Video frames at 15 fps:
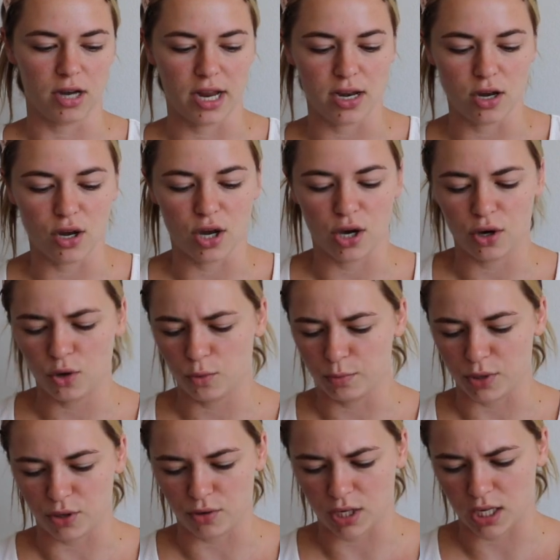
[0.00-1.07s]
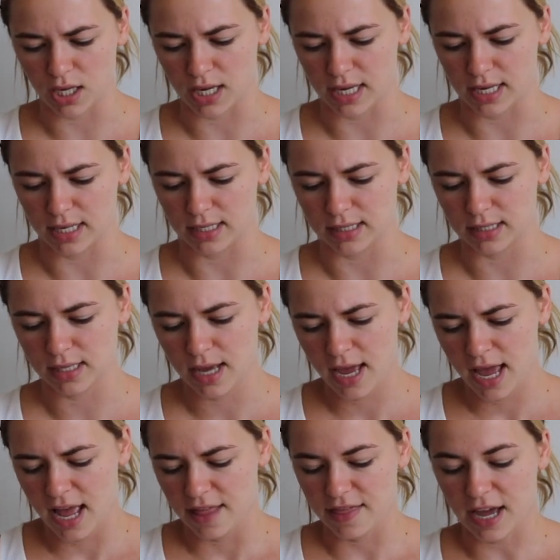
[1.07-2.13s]
and No Beauty
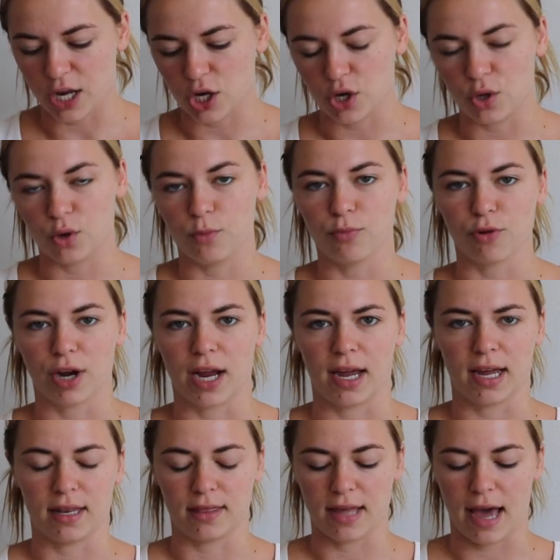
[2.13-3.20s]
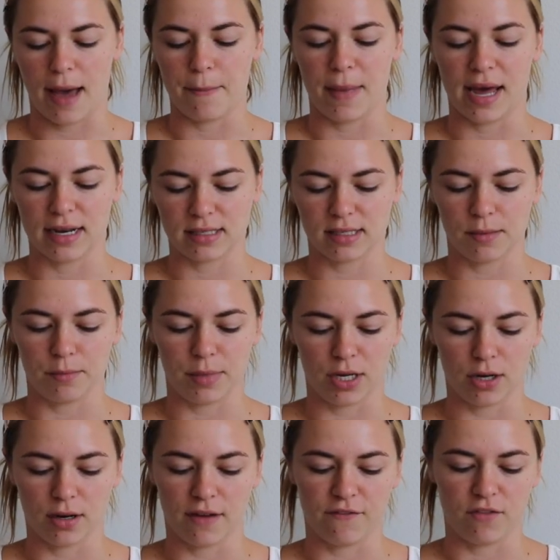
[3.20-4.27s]
is that new brand that Madison
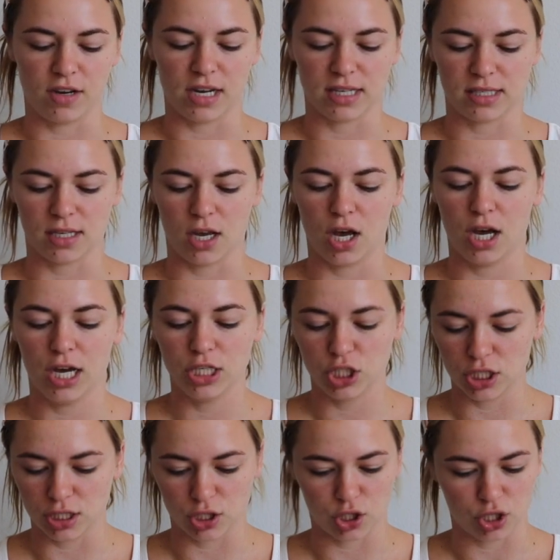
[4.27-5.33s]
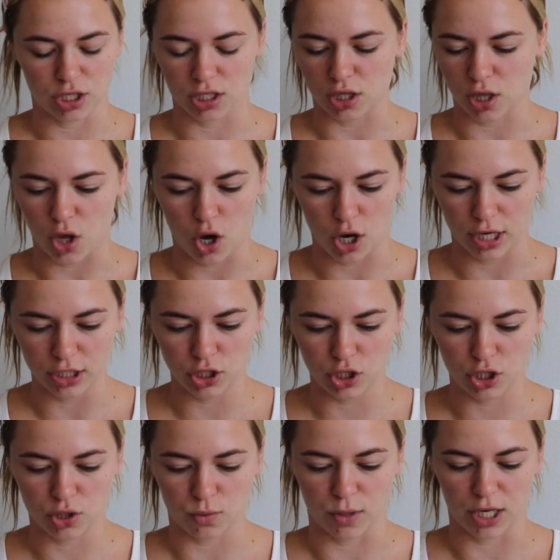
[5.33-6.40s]
Beer and Vanessa Hudgens just
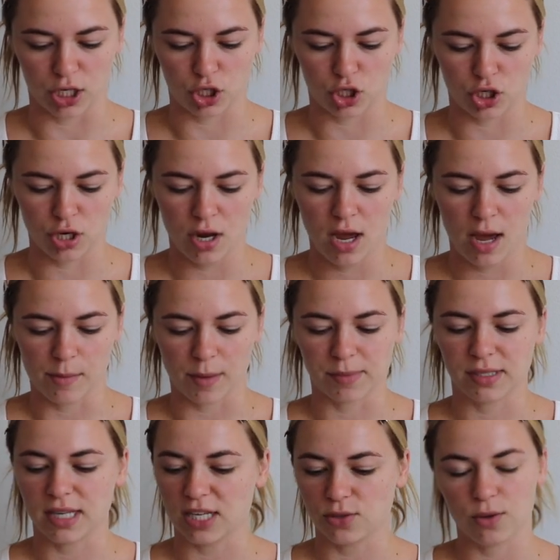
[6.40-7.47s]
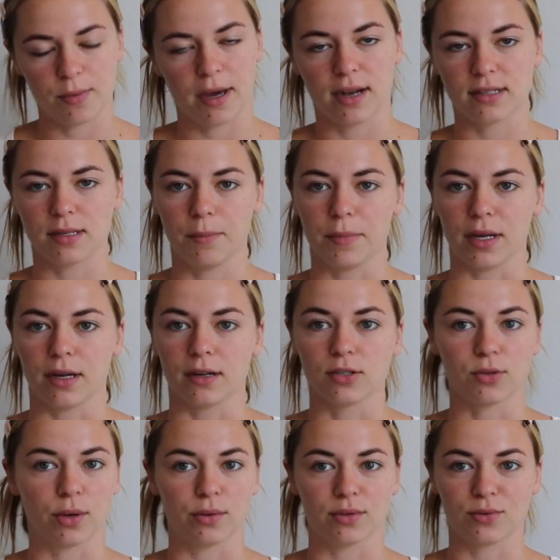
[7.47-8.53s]
launched, which I'm obsessed with Madison Beer,
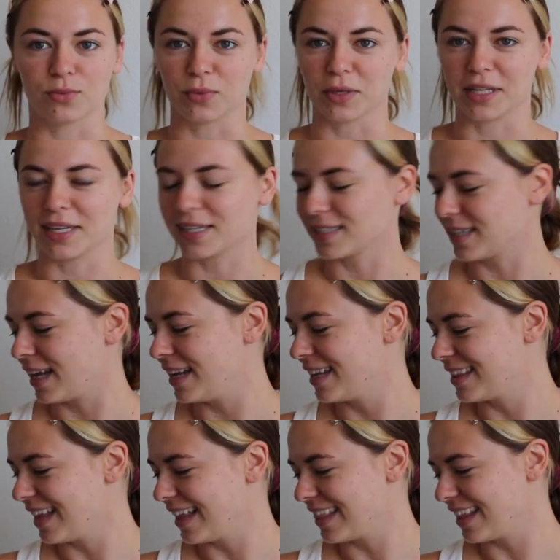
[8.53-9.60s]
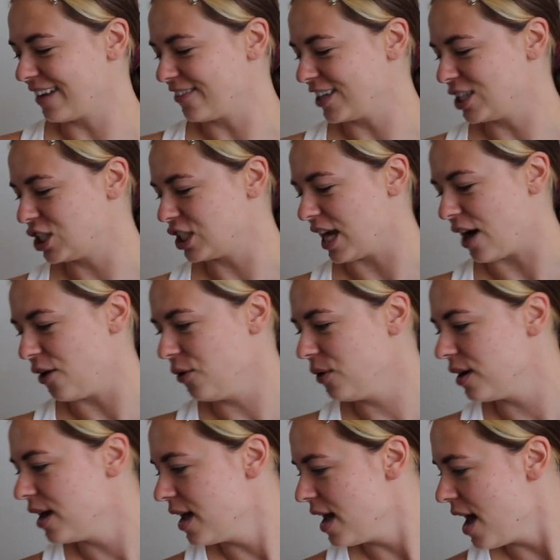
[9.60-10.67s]
so I was really excited that they reached out.
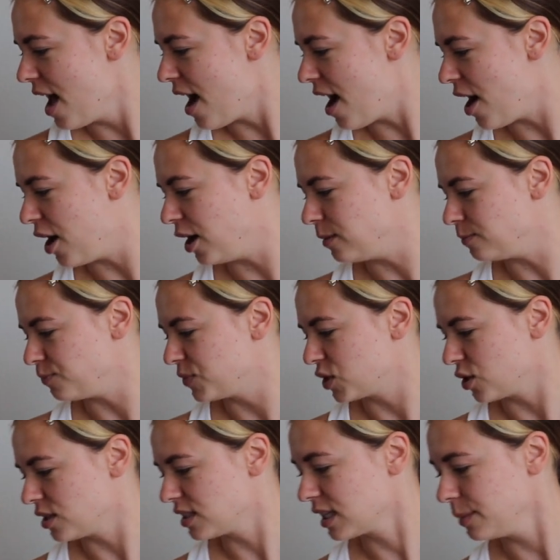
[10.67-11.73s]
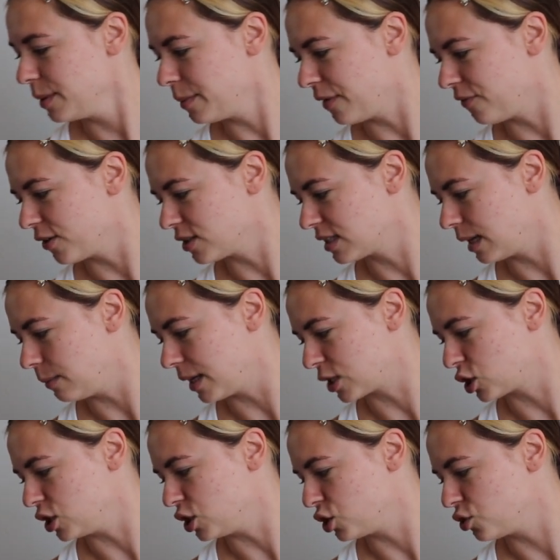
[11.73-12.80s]
Um, so this is gonna be my first time
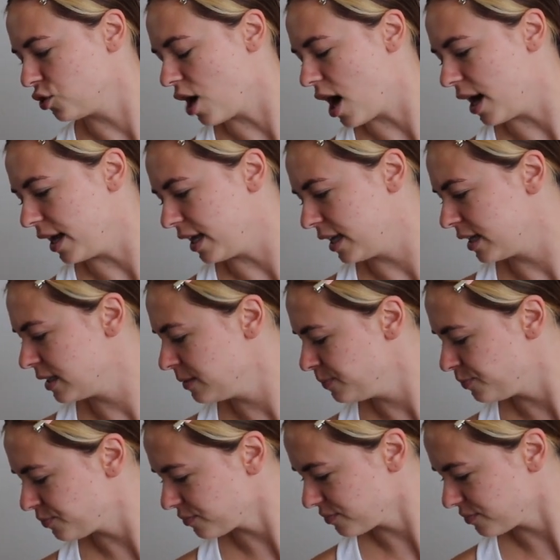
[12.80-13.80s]
actually trying